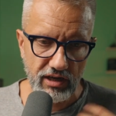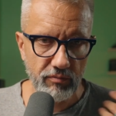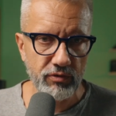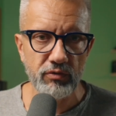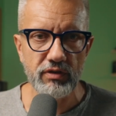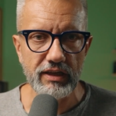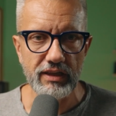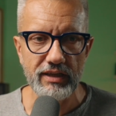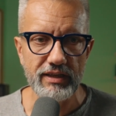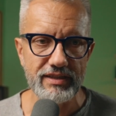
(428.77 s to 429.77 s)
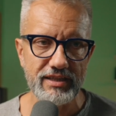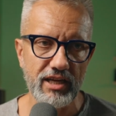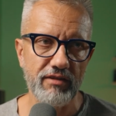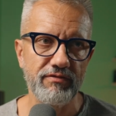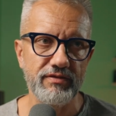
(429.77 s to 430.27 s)
computer-related
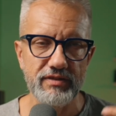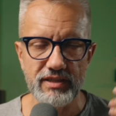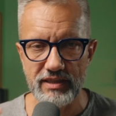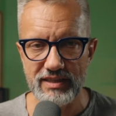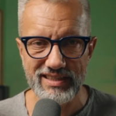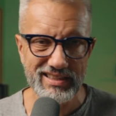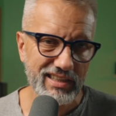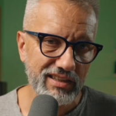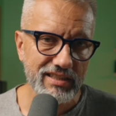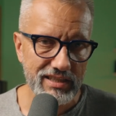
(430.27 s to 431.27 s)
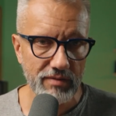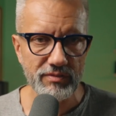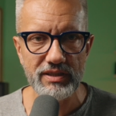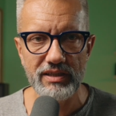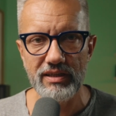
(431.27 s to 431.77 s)
stuff, there is still
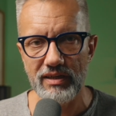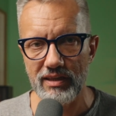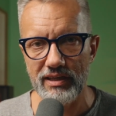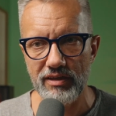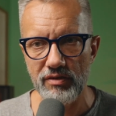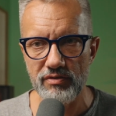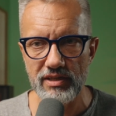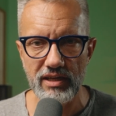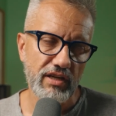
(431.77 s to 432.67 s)
something related to that.